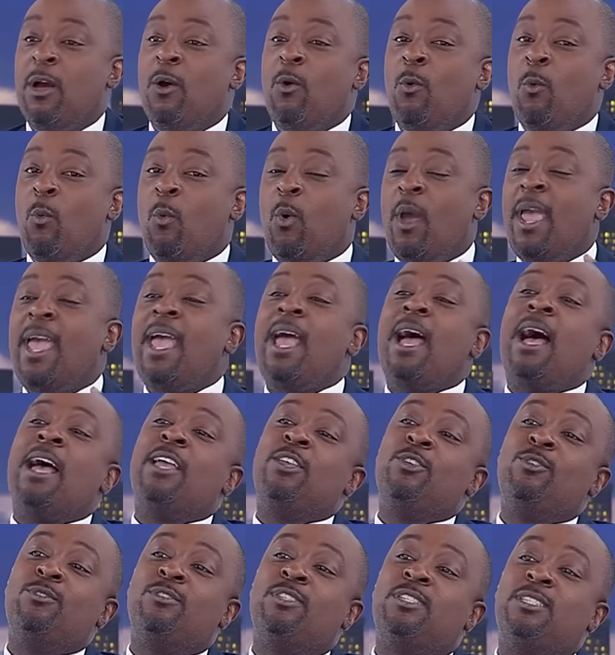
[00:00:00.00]
Where are
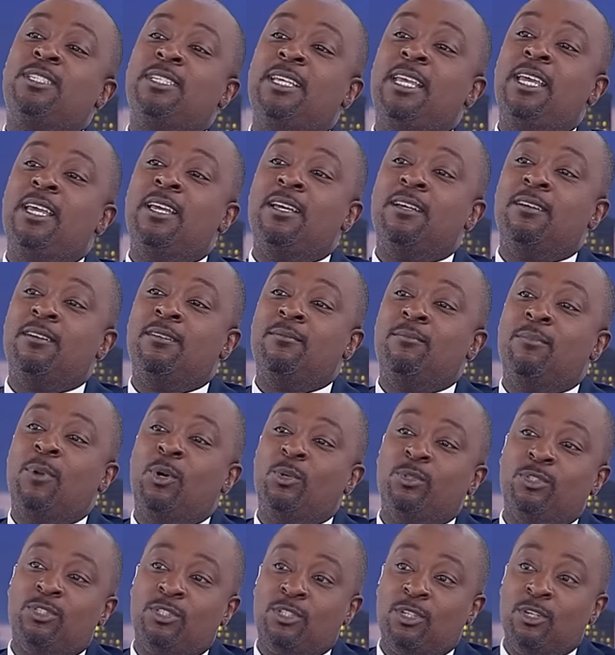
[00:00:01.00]
you seeing
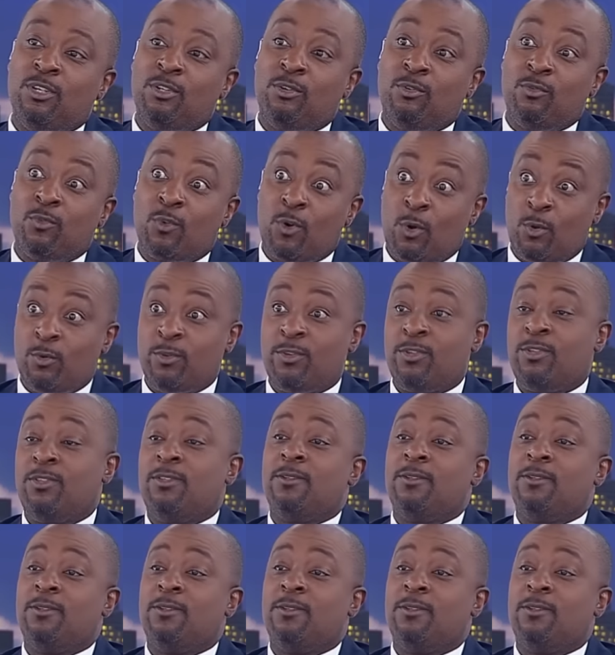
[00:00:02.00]
most growth?